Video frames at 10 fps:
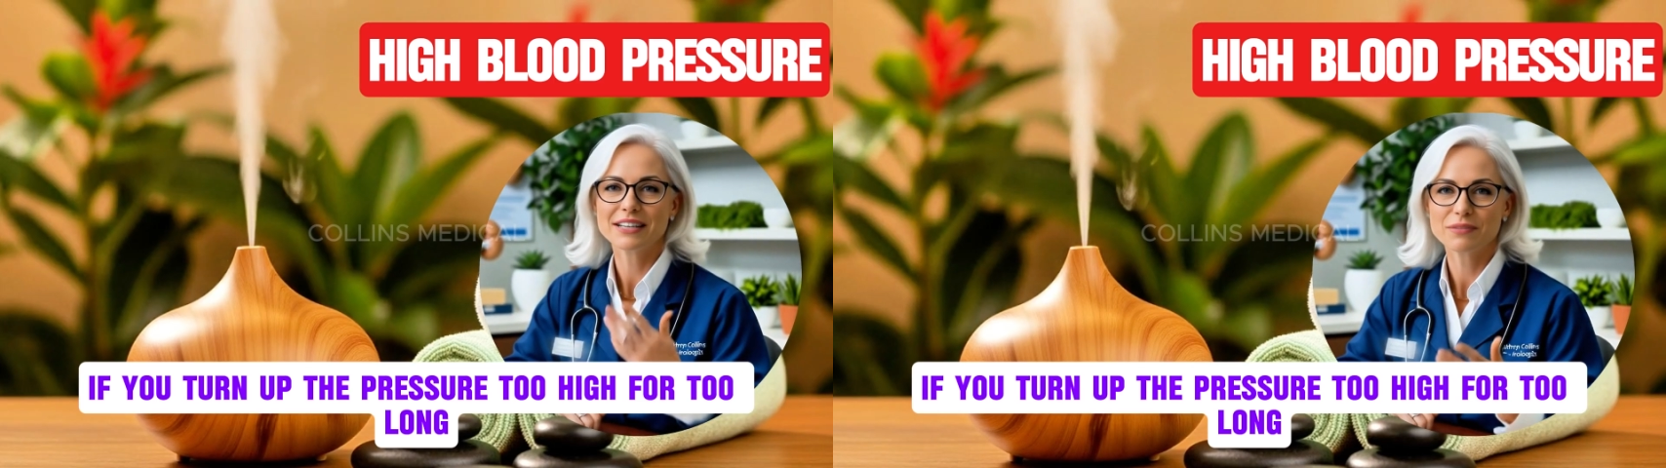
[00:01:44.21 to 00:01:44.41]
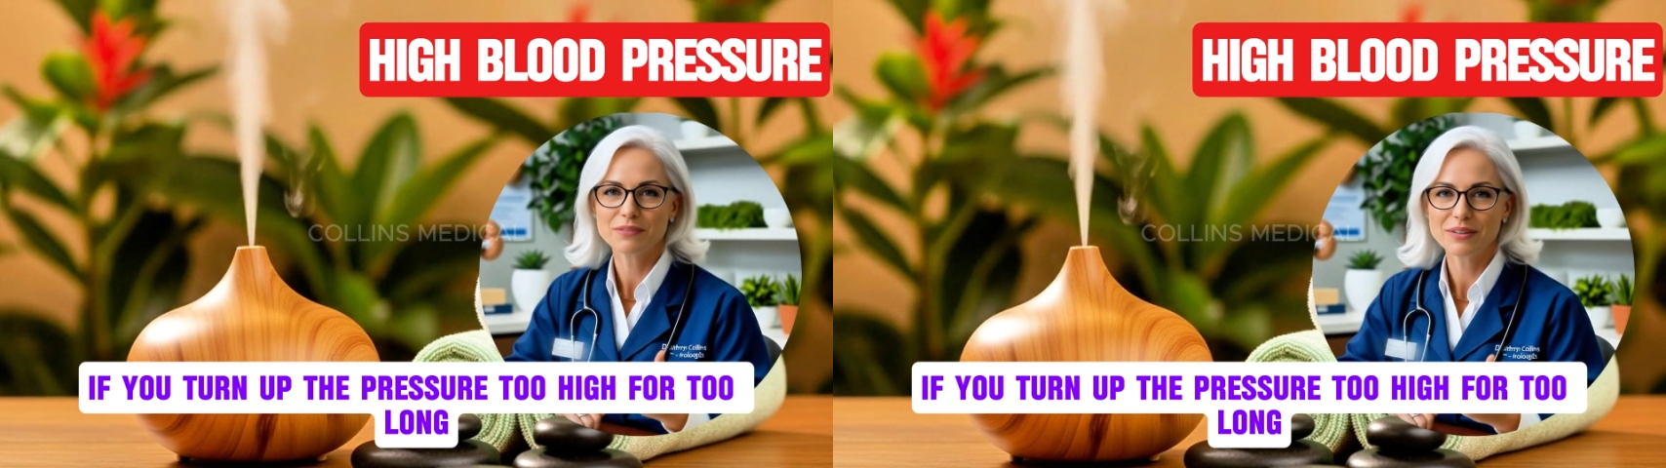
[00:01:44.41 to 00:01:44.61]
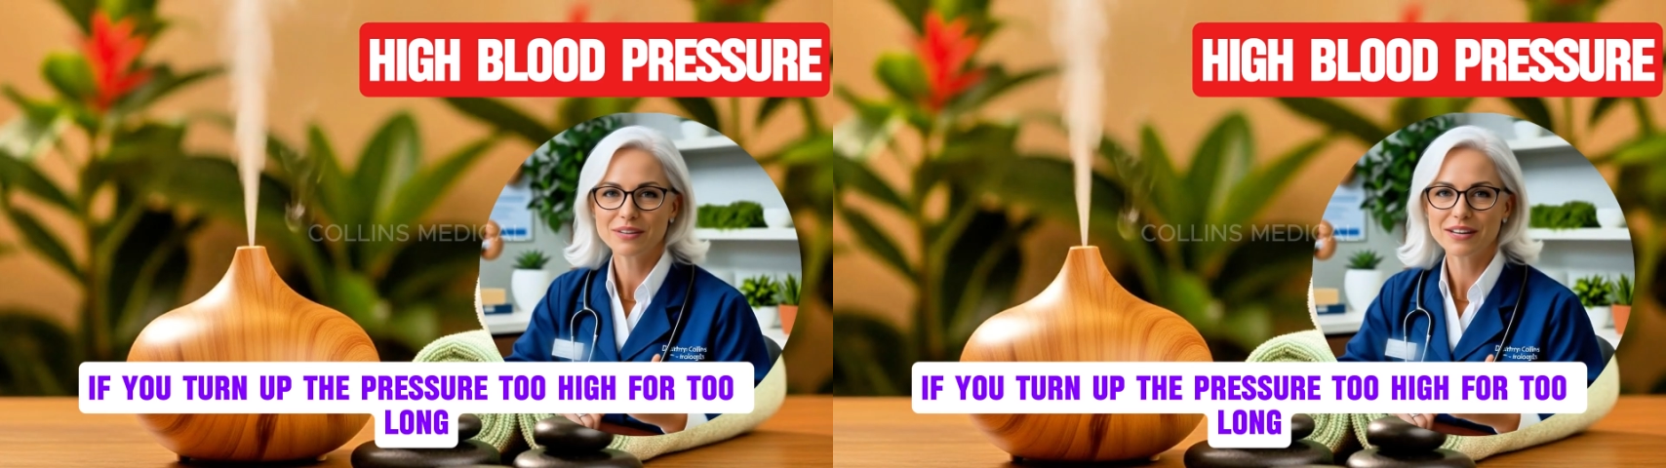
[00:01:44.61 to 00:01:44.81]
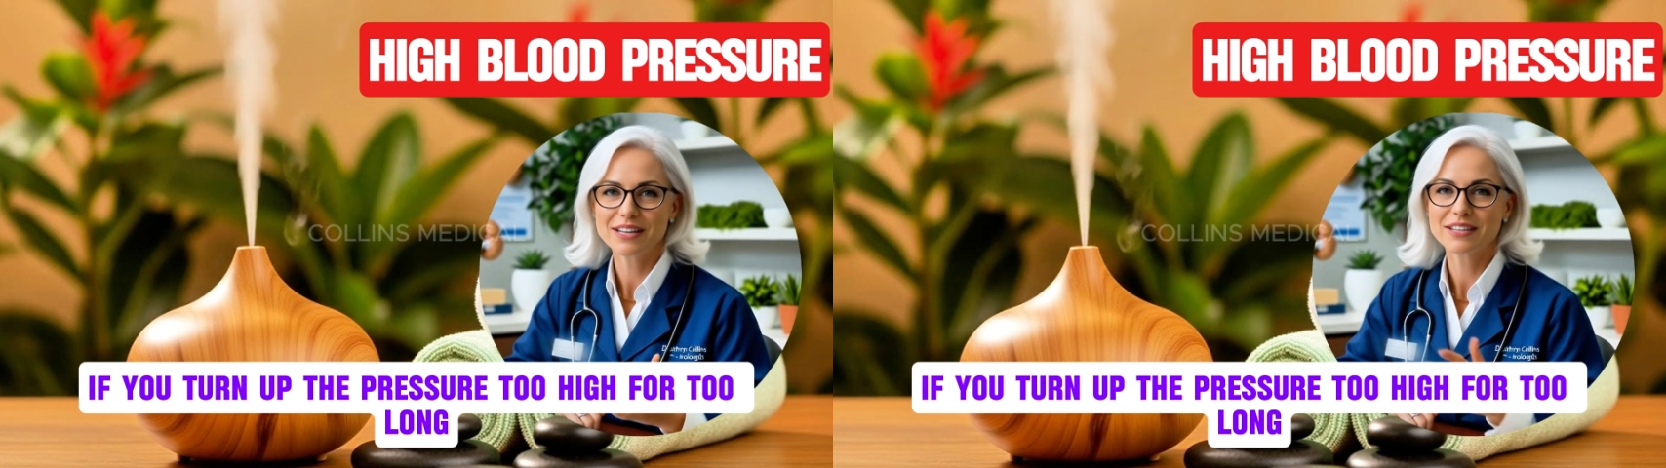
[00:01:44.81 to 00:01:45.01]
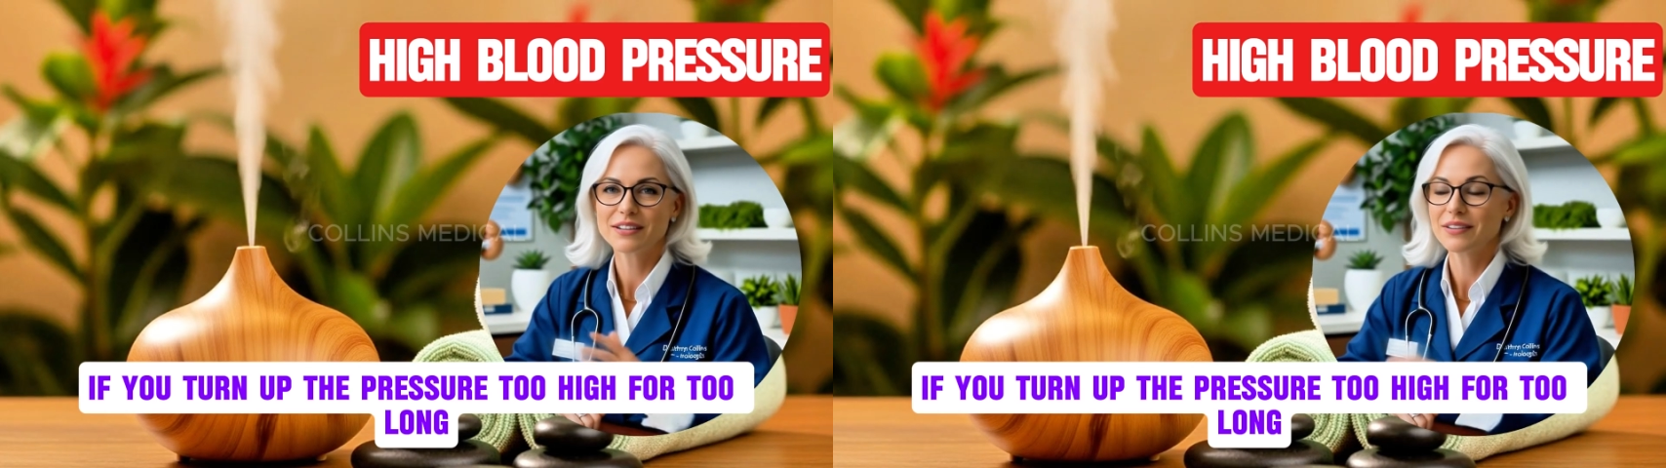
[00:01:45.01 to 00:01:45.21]
If you
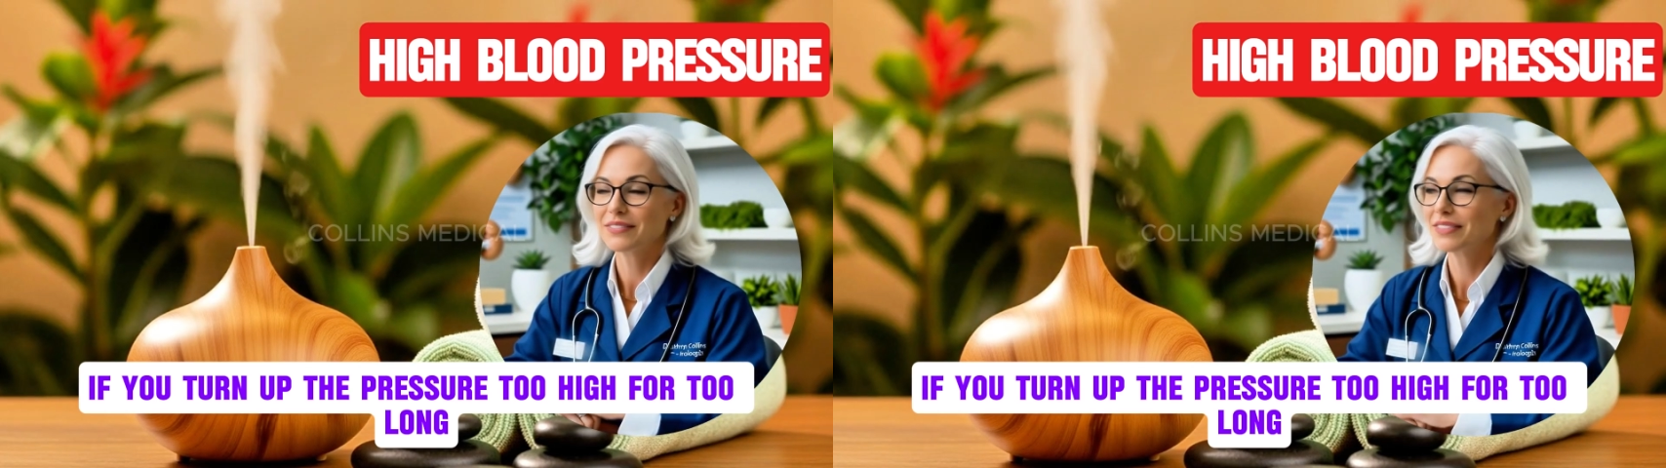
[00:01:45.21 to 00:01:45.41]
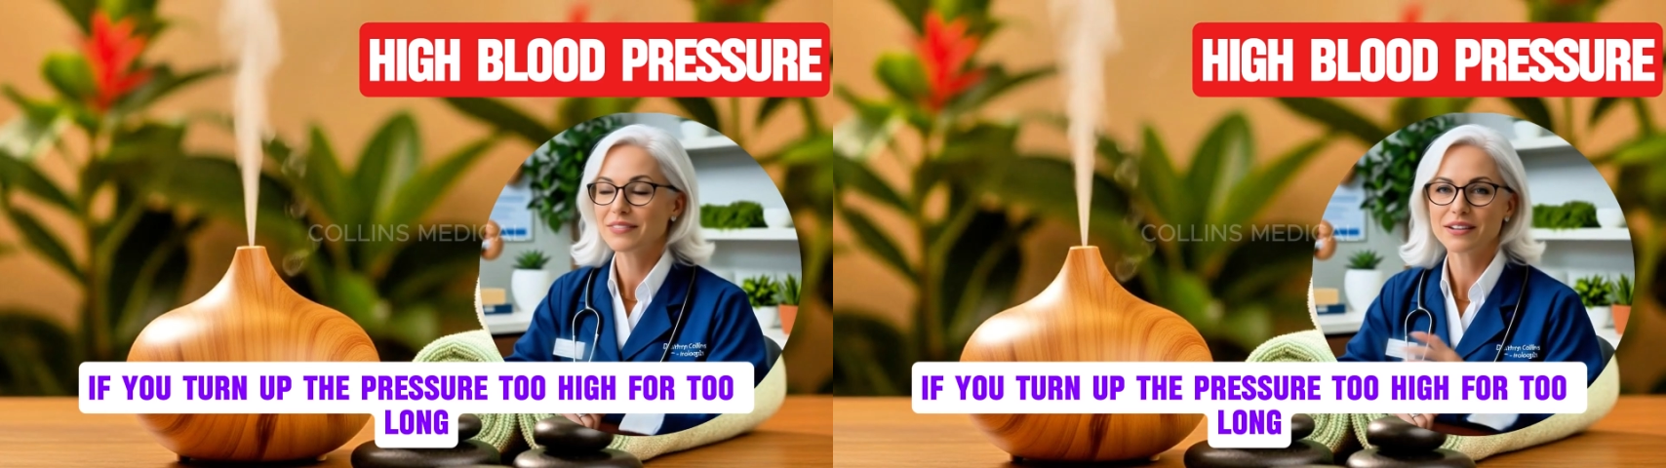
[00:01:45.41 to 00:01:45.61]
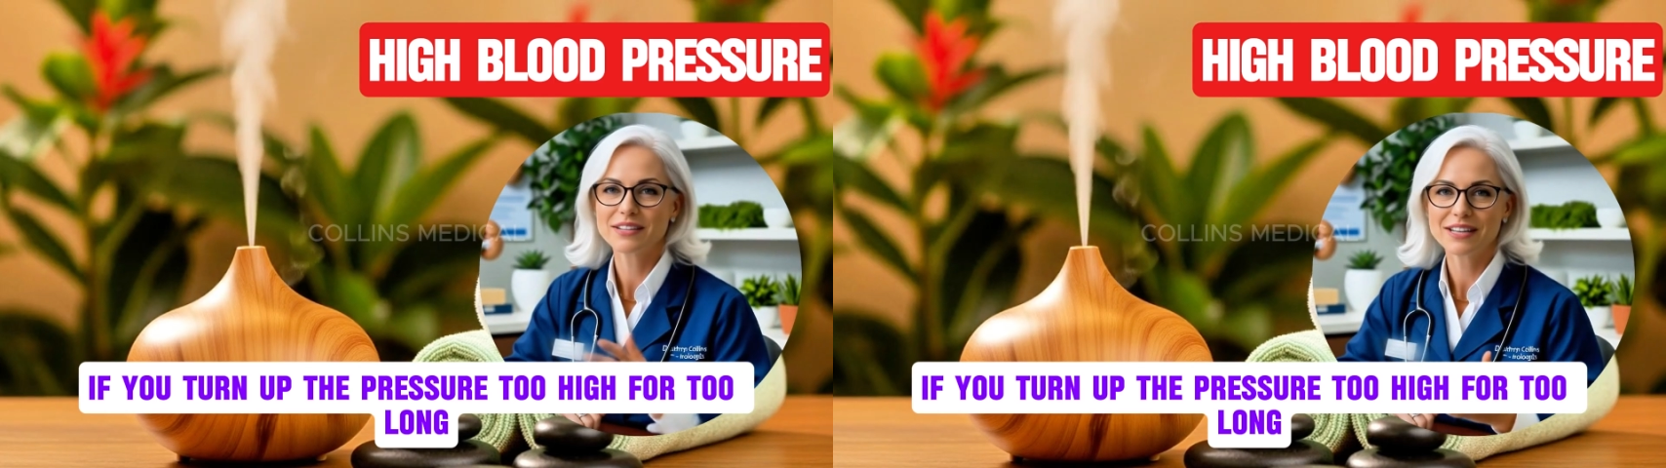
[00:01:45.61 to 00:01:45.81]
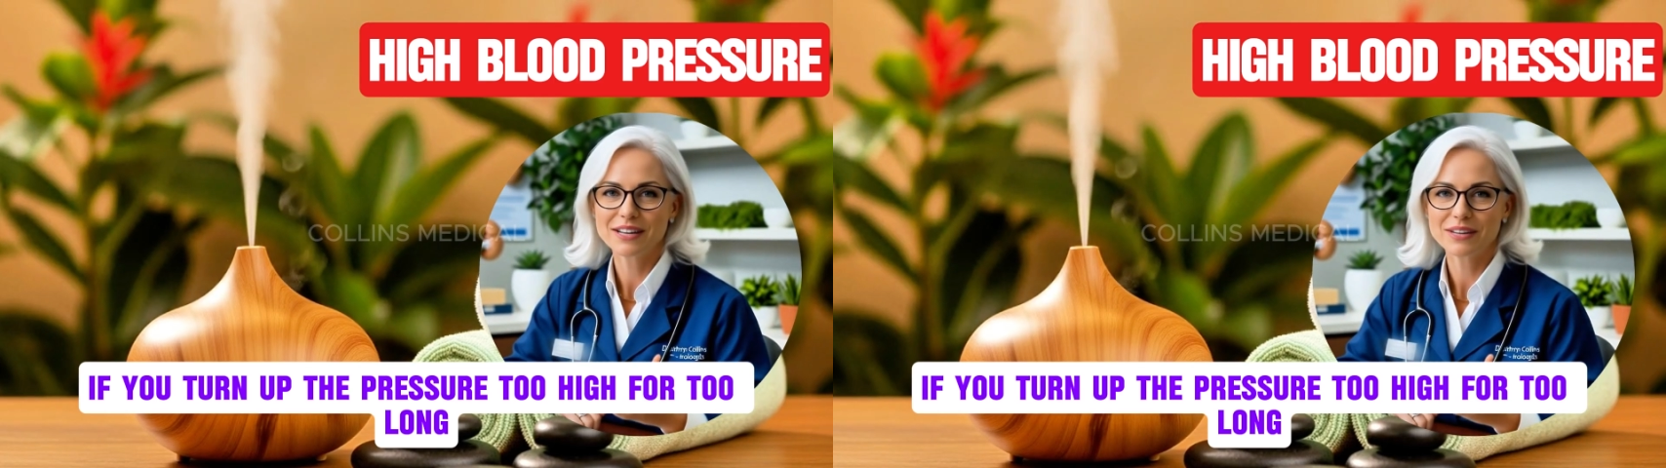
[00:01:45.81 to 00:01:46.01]
turn up the pressure